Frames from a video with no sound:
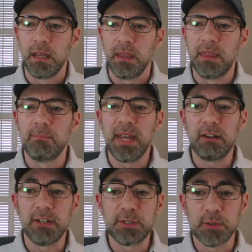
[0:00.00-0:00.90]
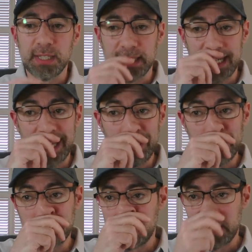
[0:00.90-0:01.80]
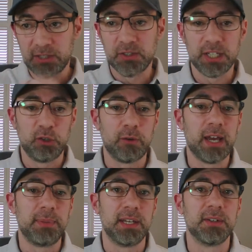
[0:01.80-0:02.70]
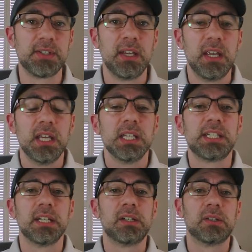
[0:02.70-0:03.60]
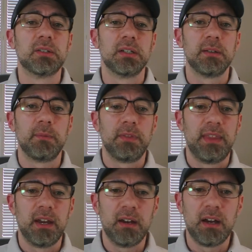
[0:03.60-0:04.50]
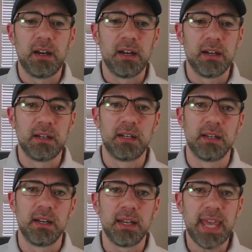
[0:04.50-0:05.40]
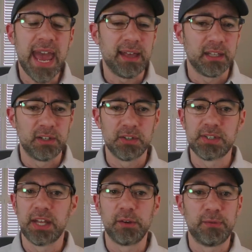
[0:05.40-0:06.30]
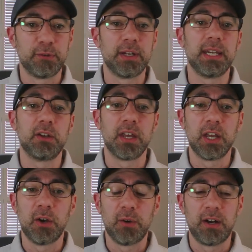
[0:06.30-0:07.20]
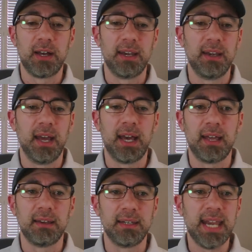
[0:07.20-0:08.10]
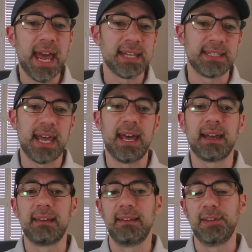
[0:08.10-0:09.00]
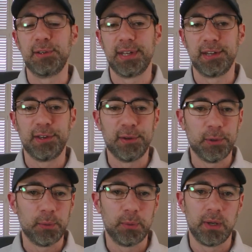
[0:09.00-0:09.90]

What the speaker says: The main resources that I use for researching new IPOs. So there are calendars that are free. You can go on NASDAQ. You can go